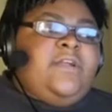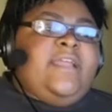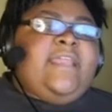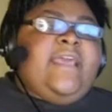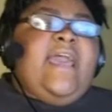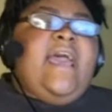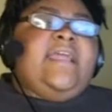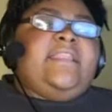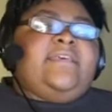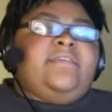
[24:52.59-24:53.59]
And that
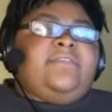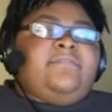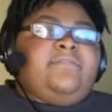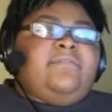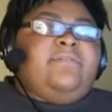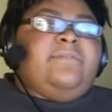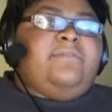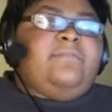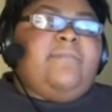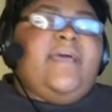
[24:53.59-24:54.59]
kind of,
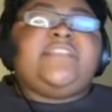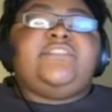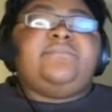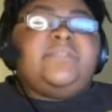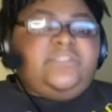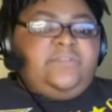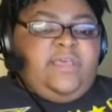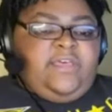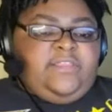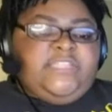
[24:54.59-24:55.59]
mind you, mental
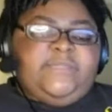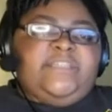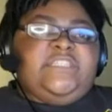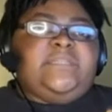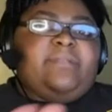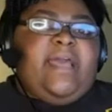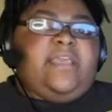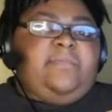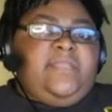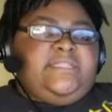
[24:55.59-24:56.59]
health, especially in the black
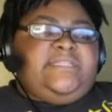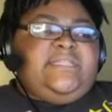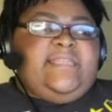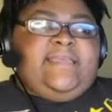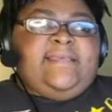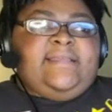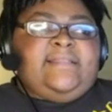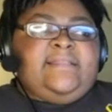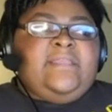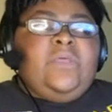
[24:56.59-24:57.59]
community
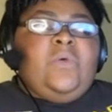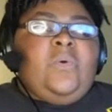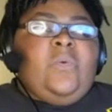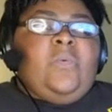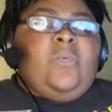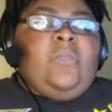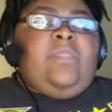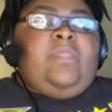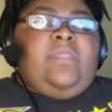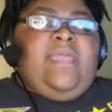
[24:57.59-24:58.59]
then,
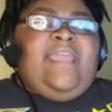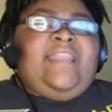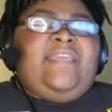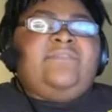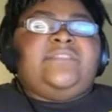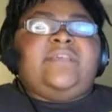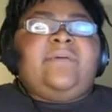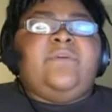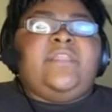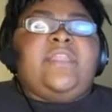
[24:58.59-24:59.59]
and even
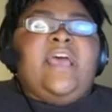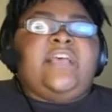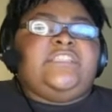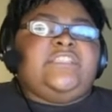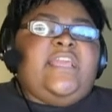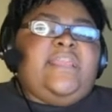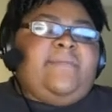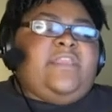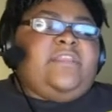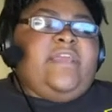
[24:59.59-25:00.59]
somewhat now, it's just getting
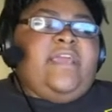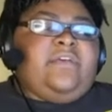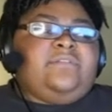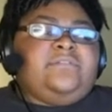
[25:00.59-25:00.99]
better now.